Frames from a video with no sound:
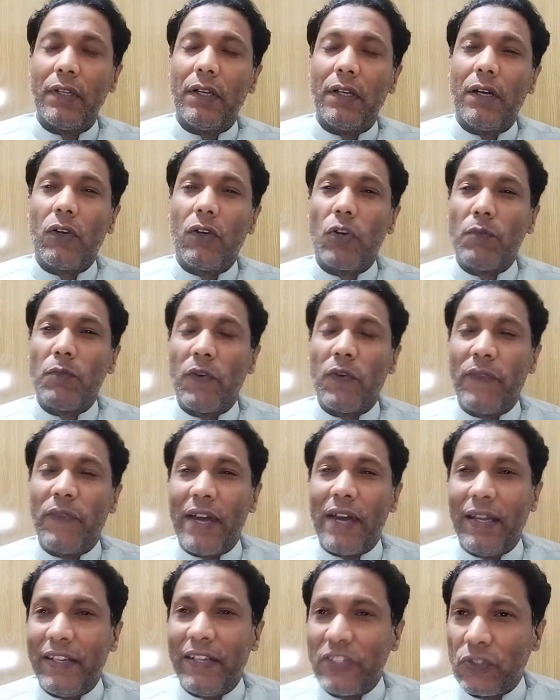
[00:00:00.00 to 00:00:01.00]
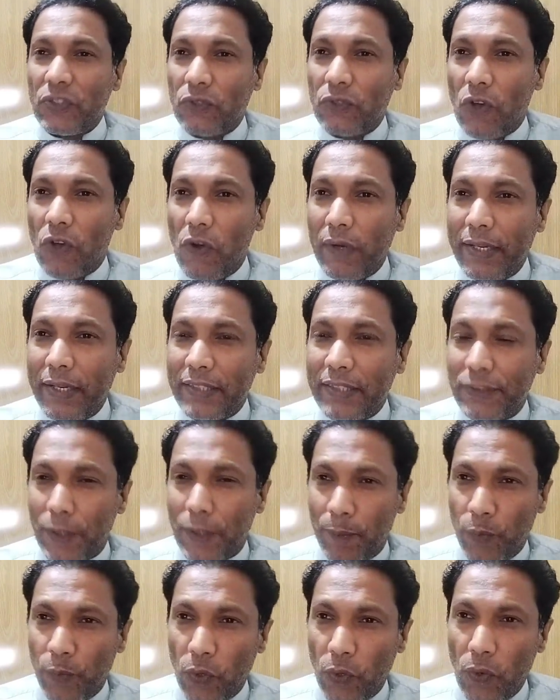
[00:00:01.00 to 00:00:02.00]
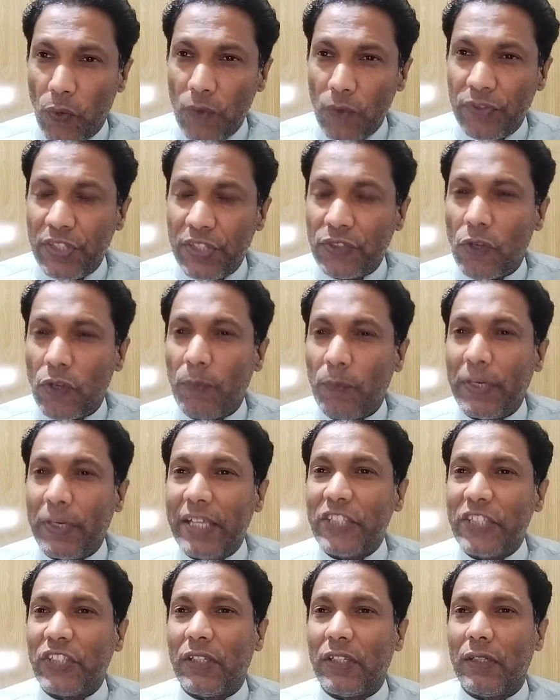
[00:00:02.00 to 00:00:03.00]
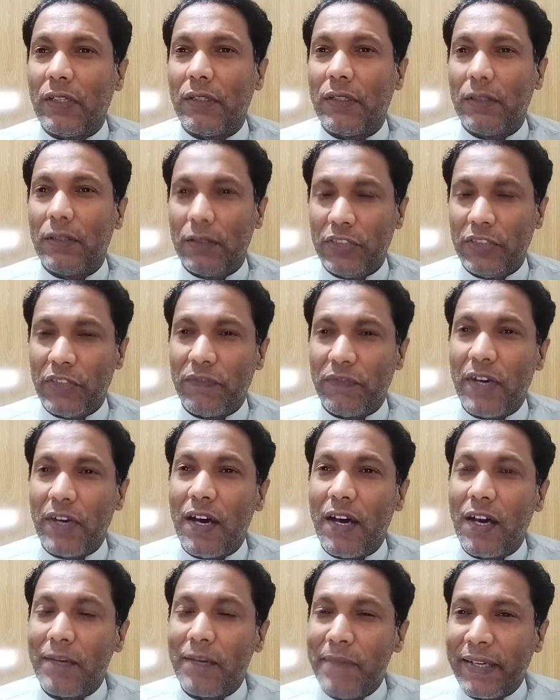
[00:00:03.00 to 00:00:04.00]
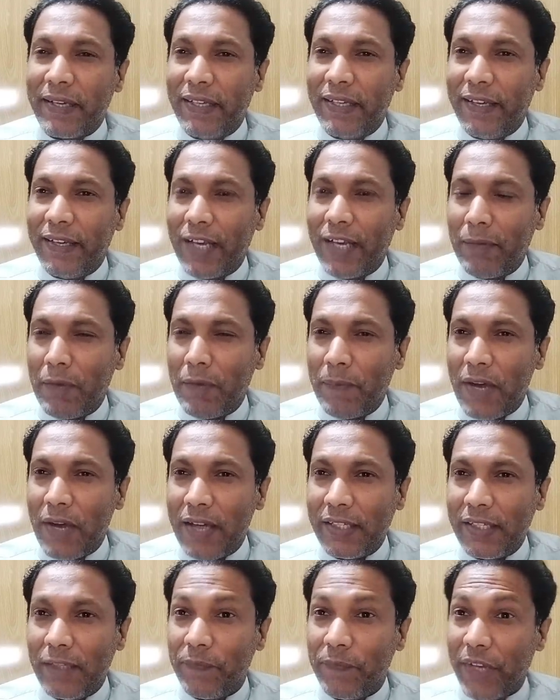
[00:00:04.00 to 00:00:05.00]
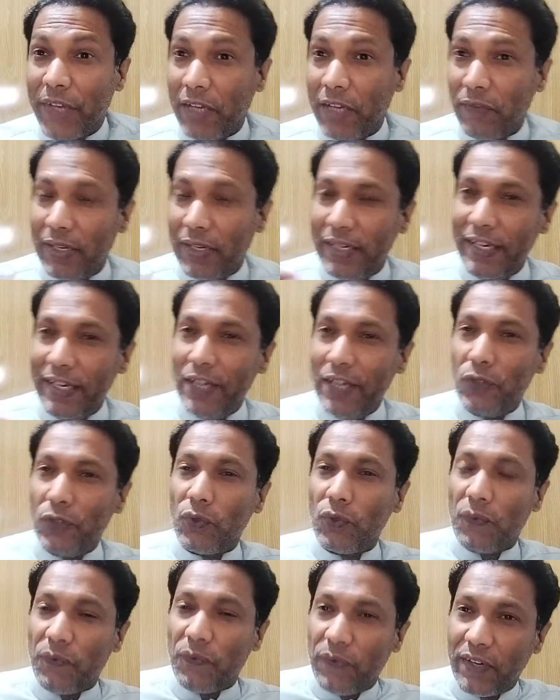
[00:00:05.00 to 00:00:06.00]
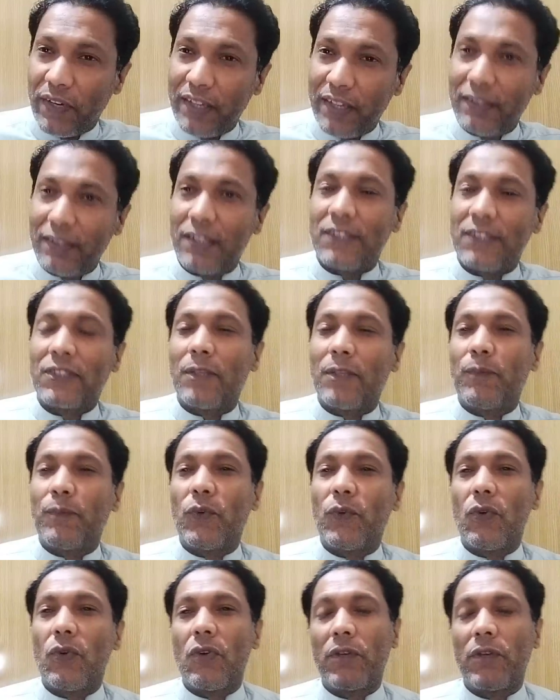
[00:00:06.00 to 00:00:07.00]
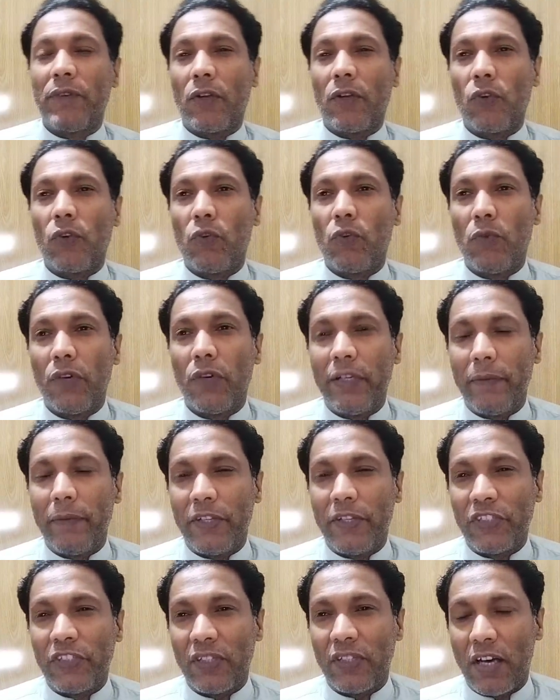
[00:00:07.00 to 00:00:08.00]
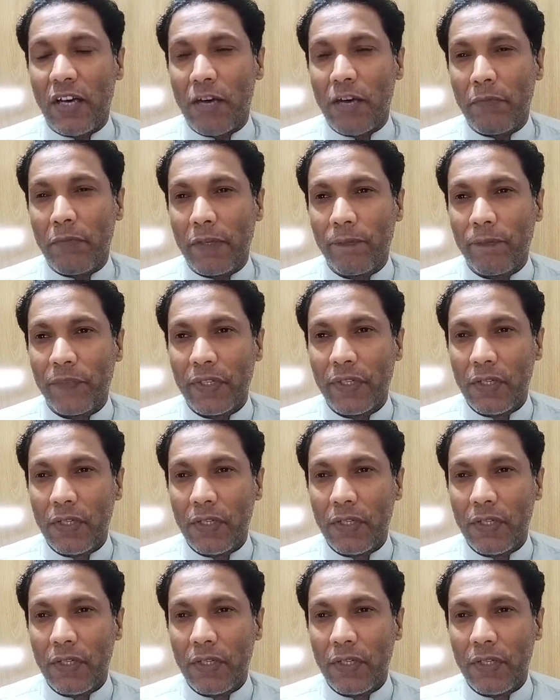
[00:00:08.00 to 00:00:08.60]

Oromo Federalist Congress opposed this operation, Jawar Bekele Garba Party. It will lead to further support for Oromo Liberation Army.